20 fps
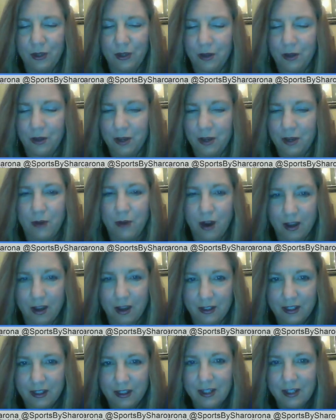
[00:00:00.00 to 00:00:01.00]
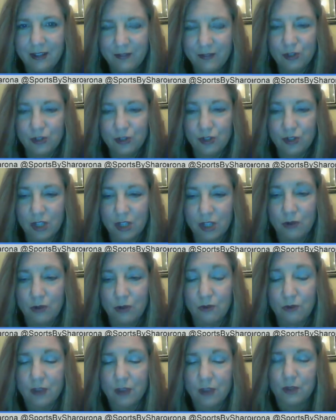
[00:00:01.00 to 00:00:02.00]
Come on. Fisher's going to
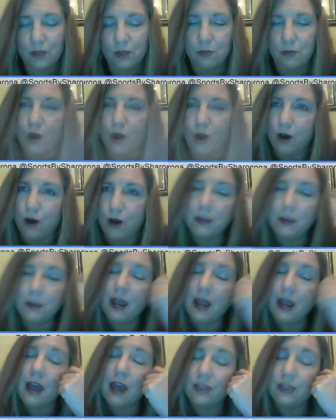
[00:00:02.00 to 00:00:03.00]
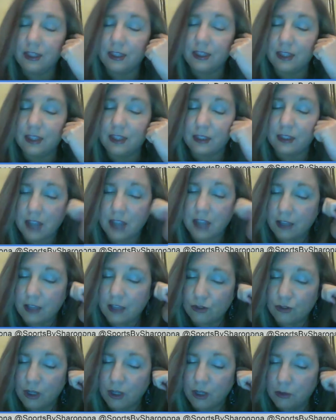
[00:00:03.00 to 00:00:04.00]
run the ball. I mean, I think that the Titans are
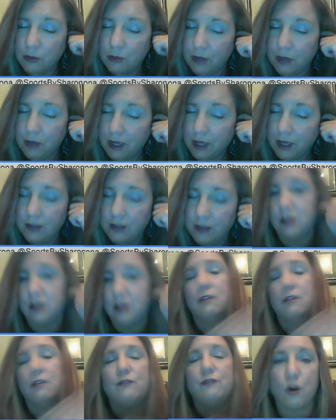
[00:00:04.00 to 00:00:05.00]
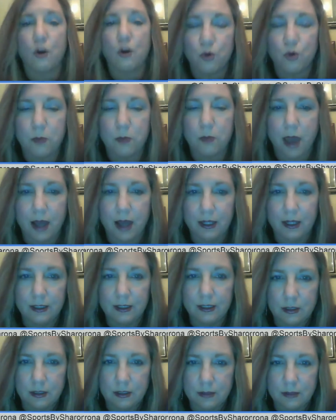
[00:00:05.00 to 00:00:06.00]
going to be far more
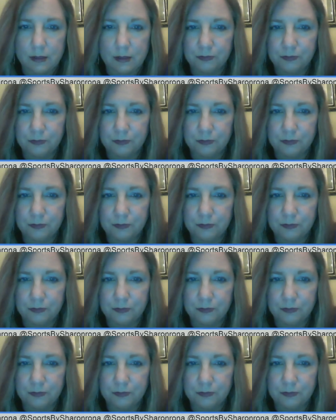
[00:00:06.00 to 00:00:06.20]
balanced.